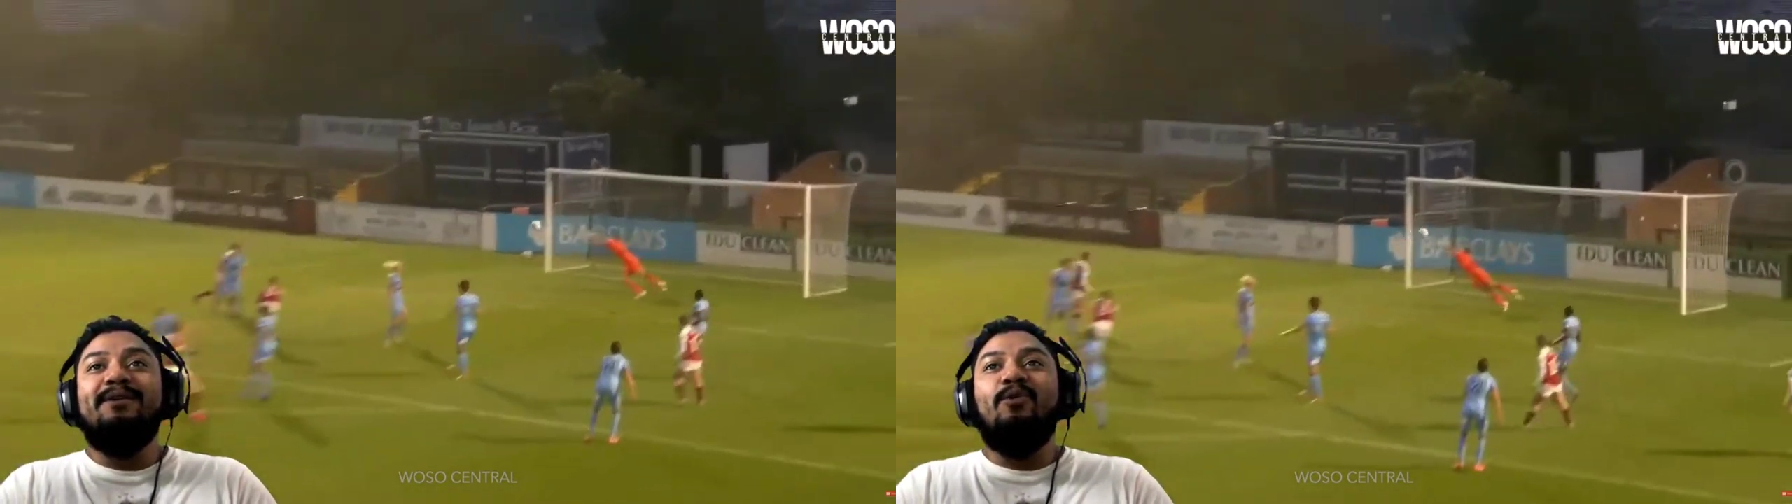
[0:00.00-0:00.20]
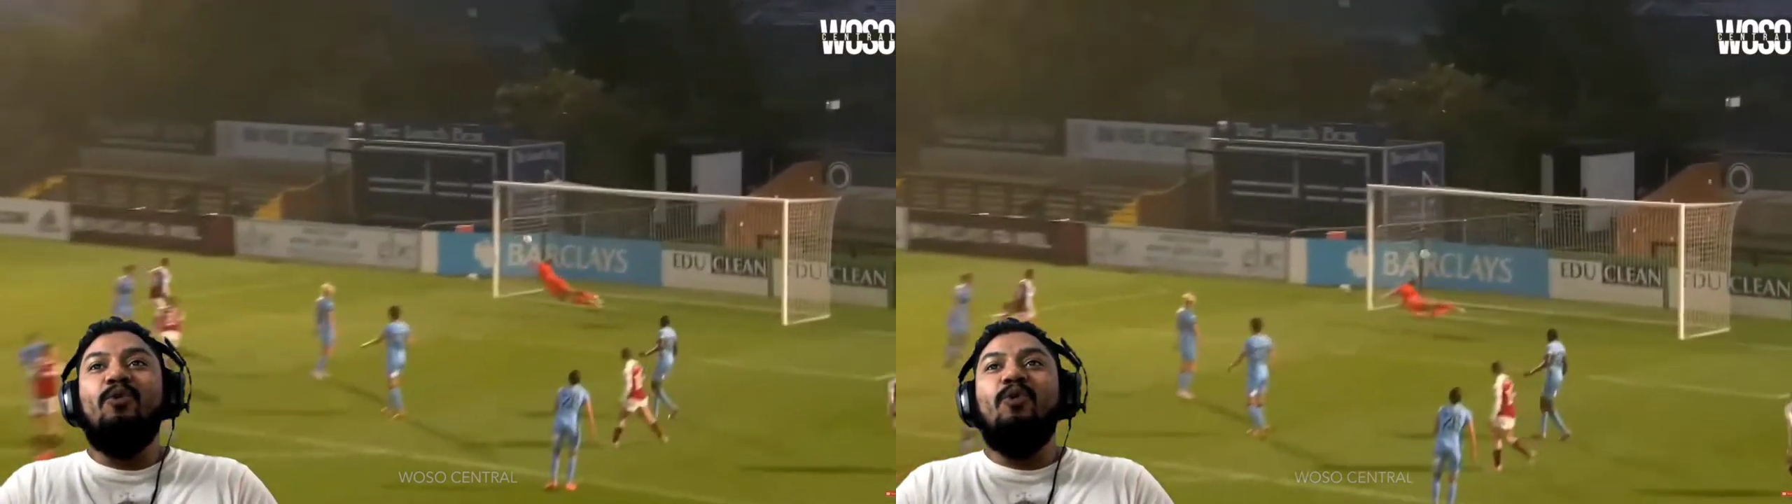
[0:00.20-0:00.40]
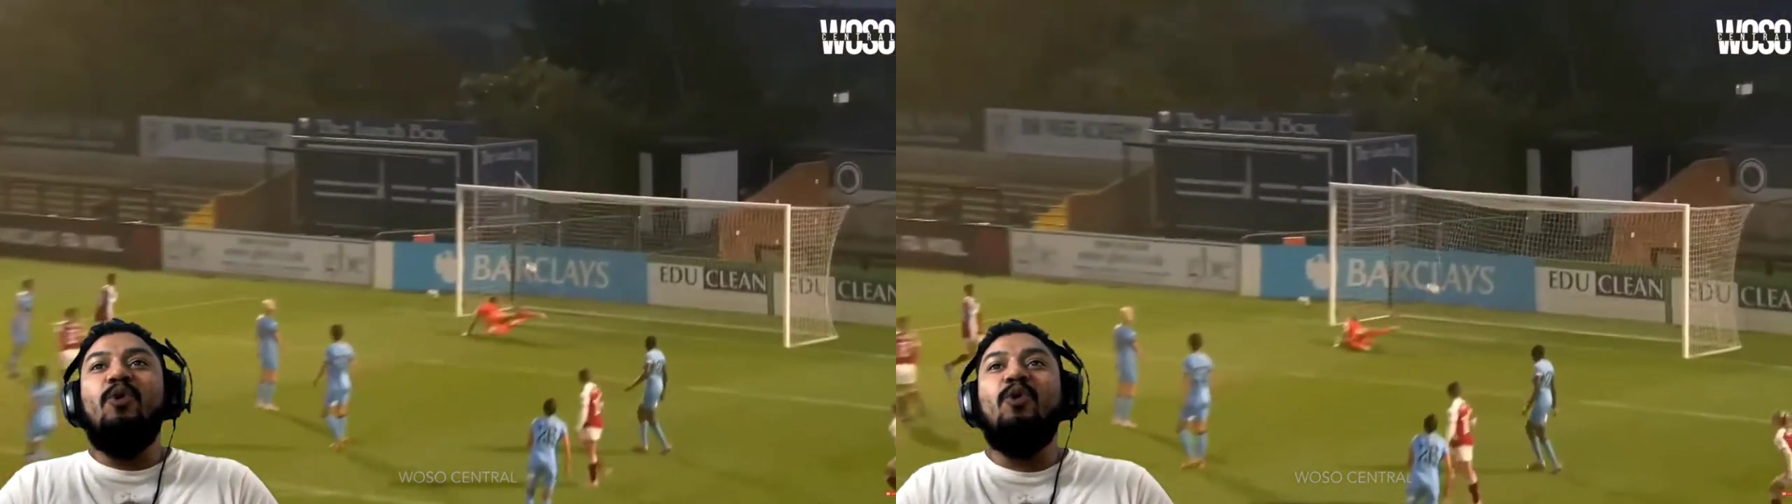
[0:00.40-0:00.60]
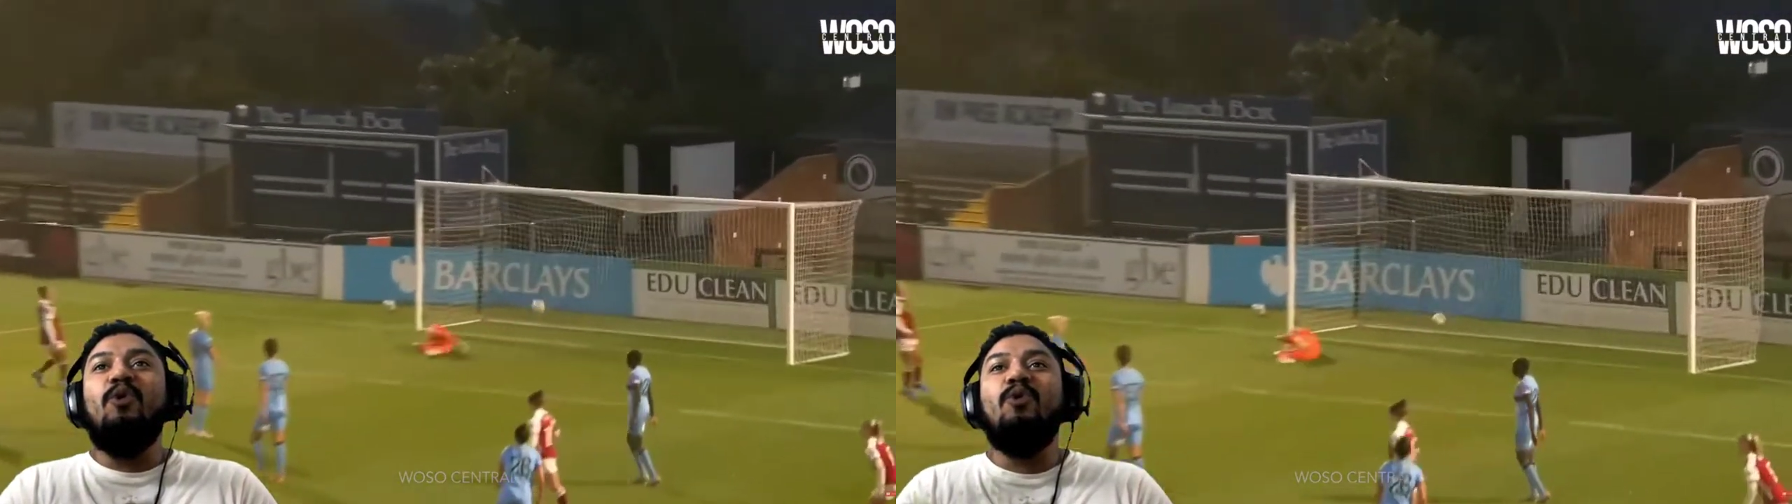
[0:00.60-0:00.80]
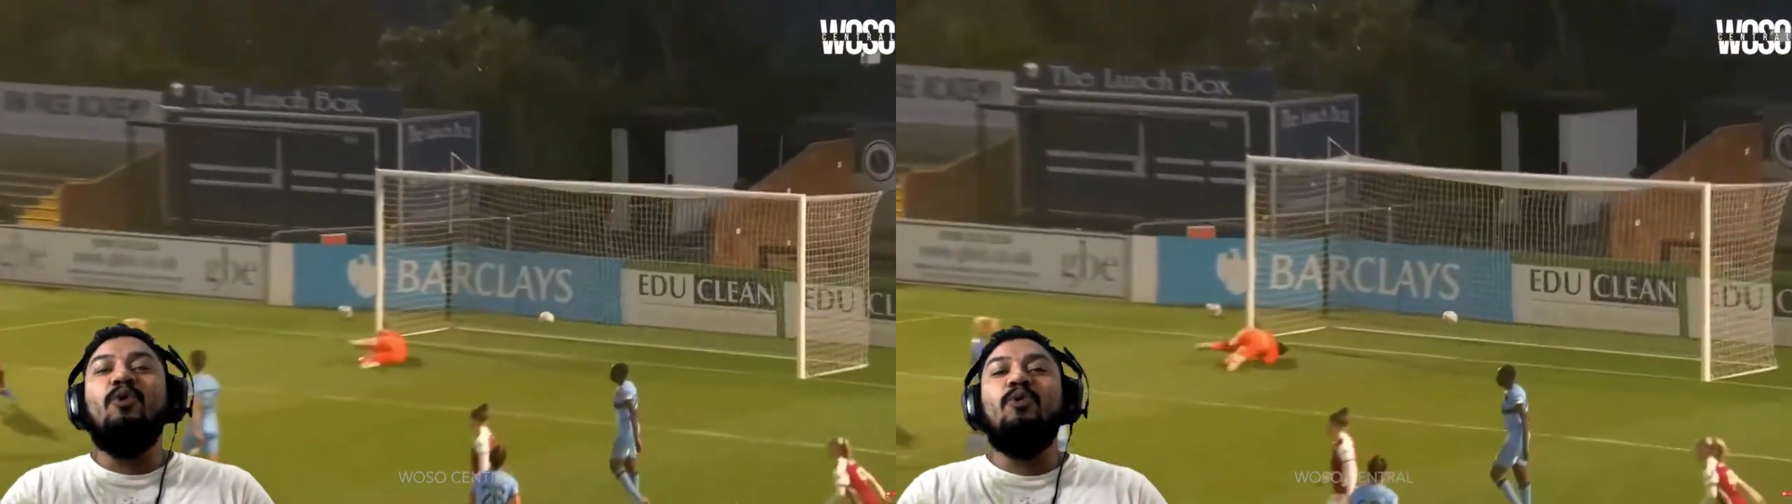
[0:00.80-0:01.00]

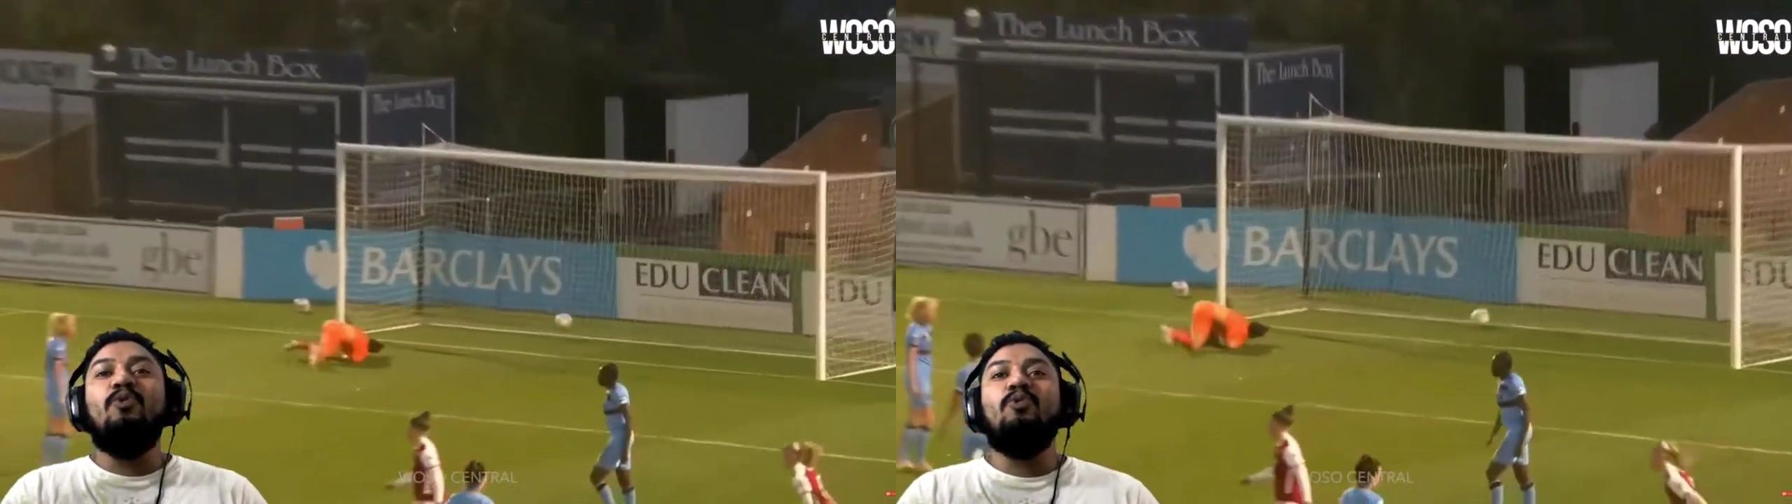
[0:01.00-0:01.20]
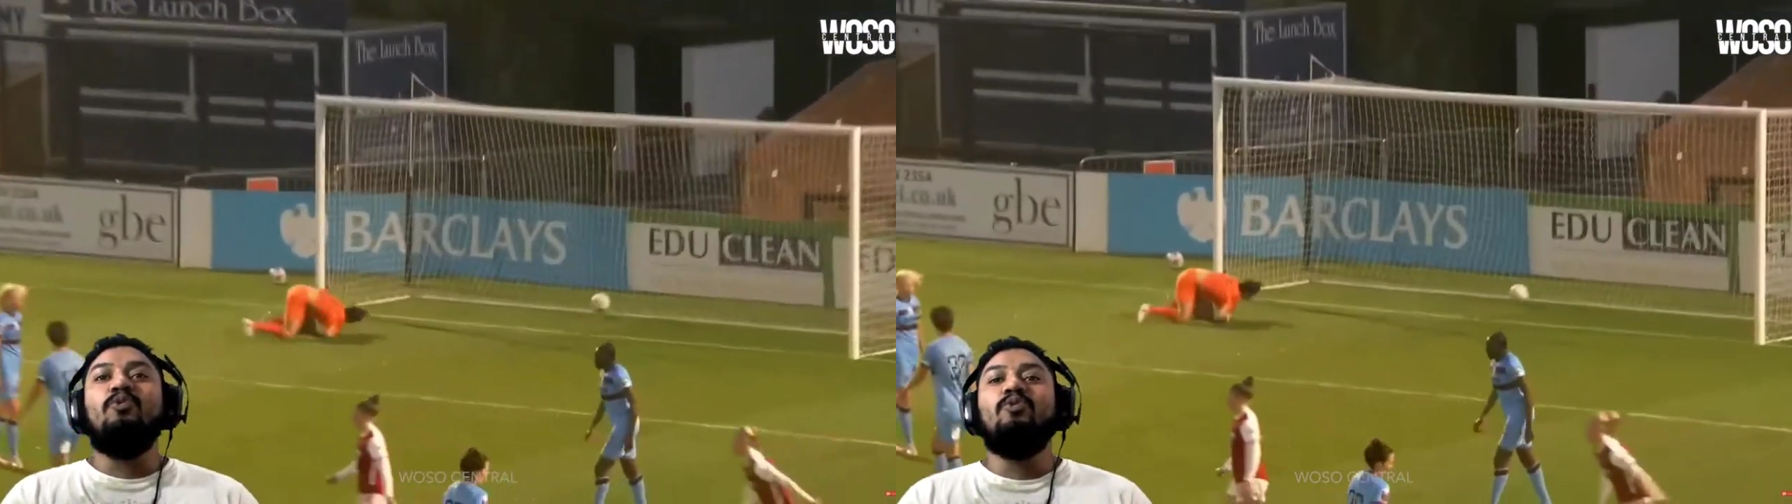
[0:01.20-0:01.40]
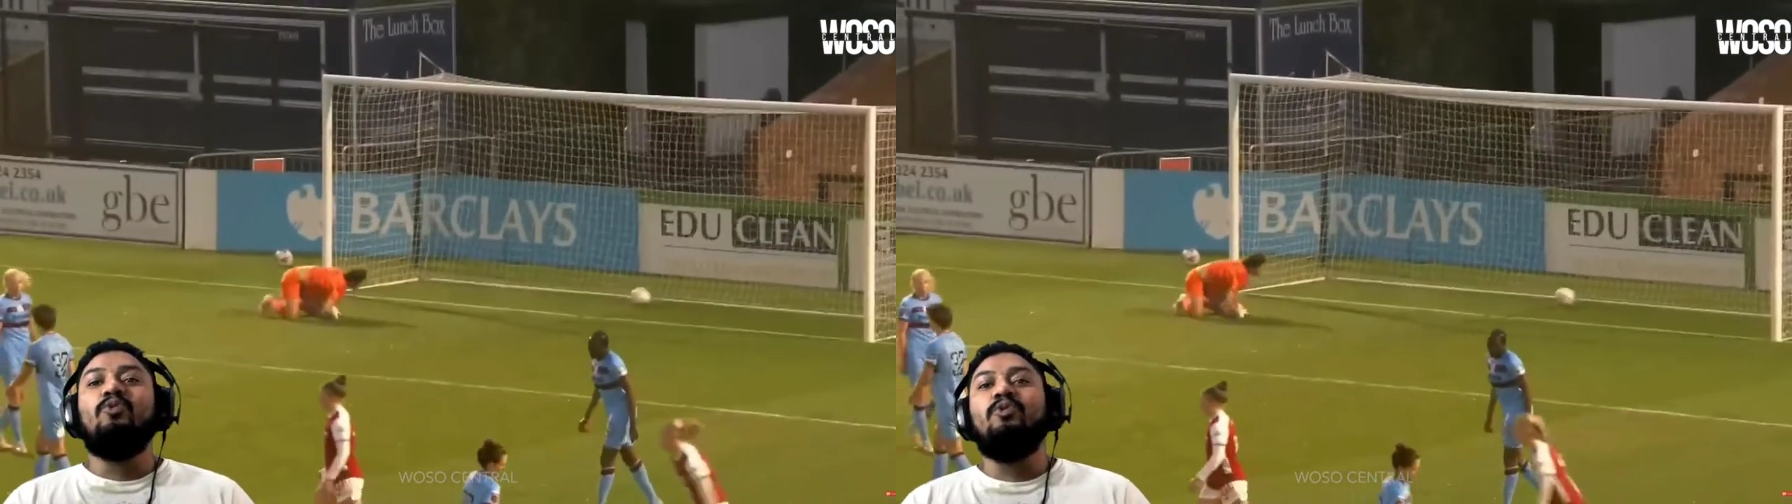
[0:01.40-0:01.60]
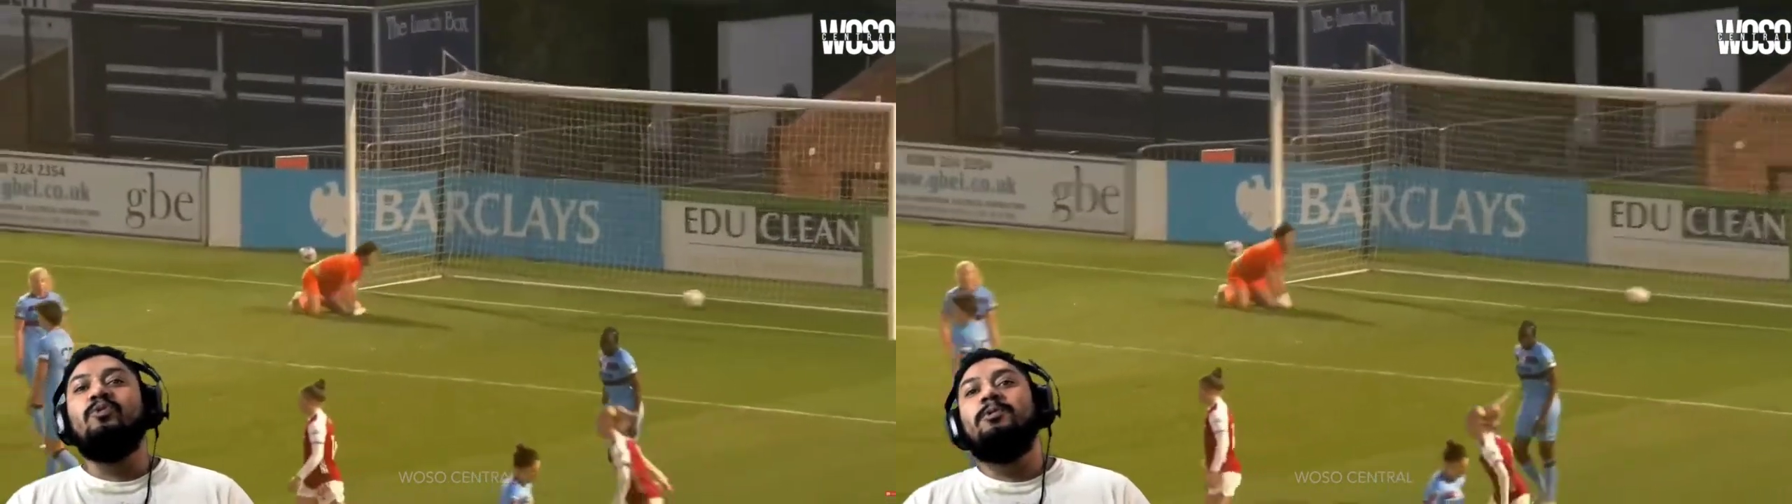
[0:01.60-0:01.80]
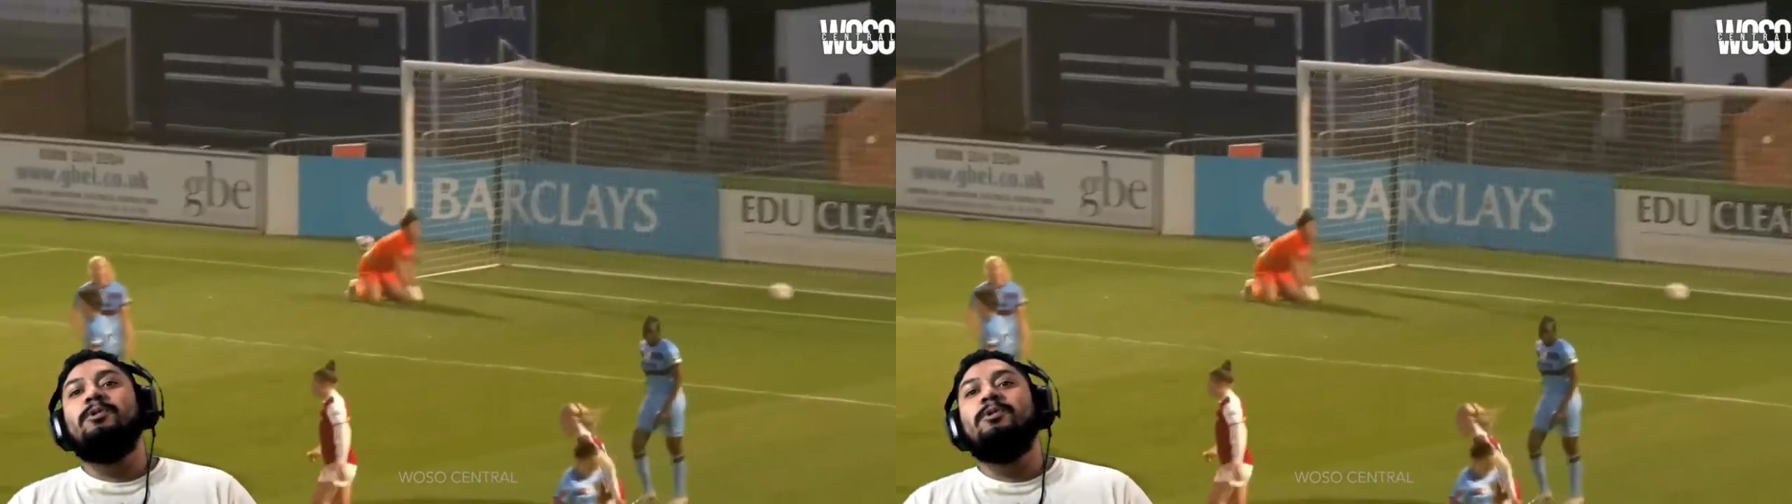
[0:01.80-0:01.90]
Woo-hoo-hoo.